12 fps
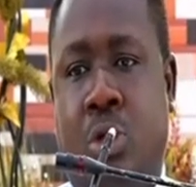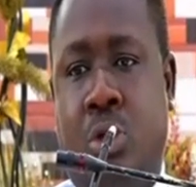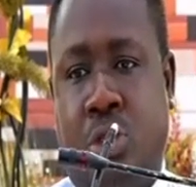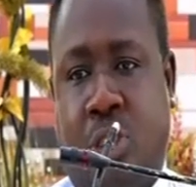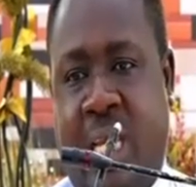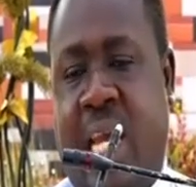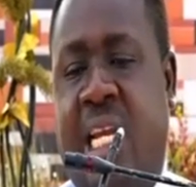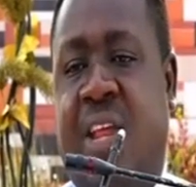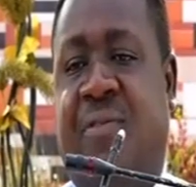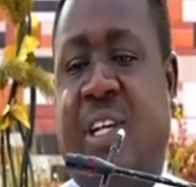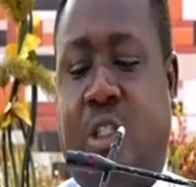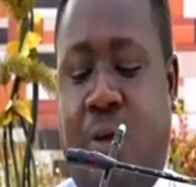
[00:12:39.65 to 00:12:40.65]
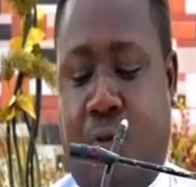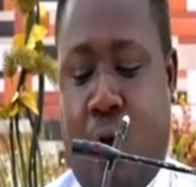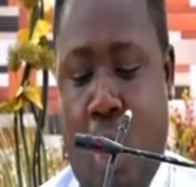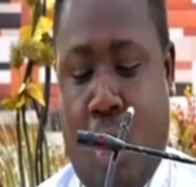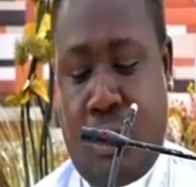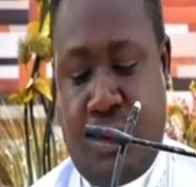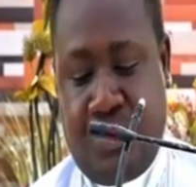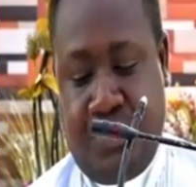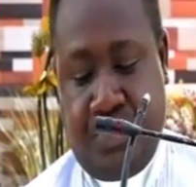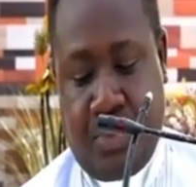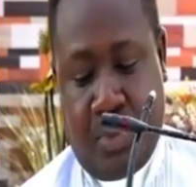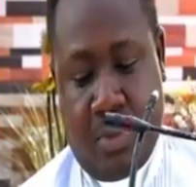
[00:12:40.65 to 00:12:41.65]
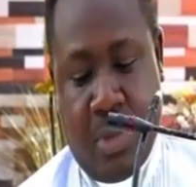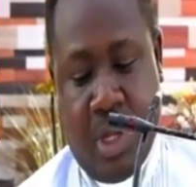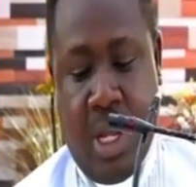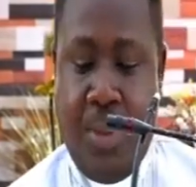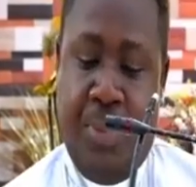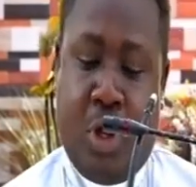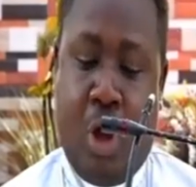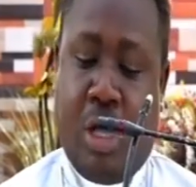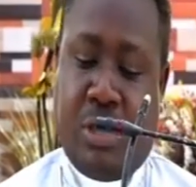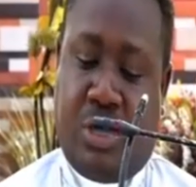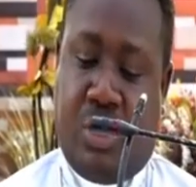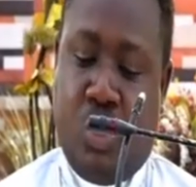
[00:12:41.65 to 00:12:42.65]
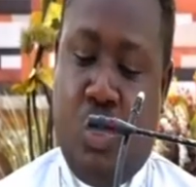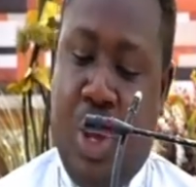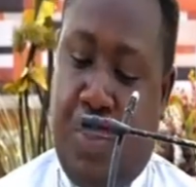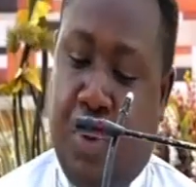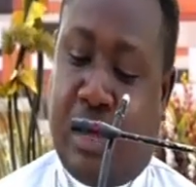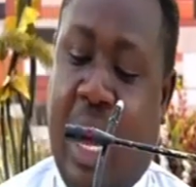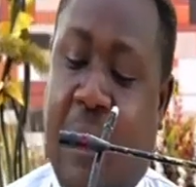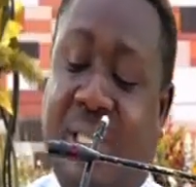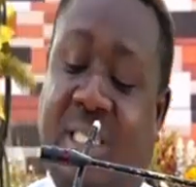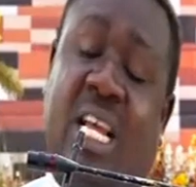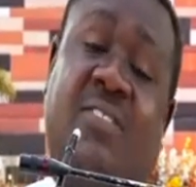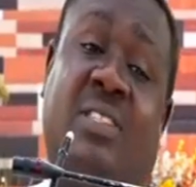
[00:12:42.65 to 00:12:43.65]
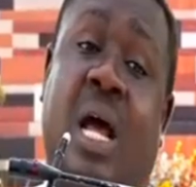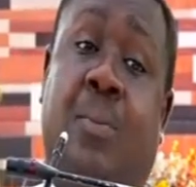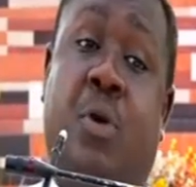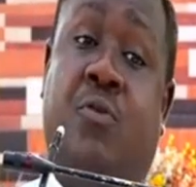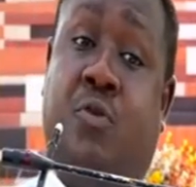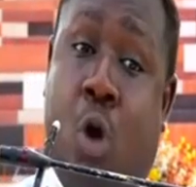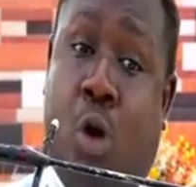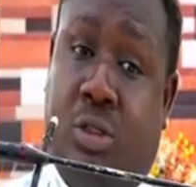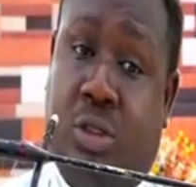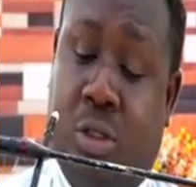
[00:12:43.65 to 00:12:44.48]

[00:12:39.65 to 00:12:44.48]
seeking the face of God because we put ourselves above God.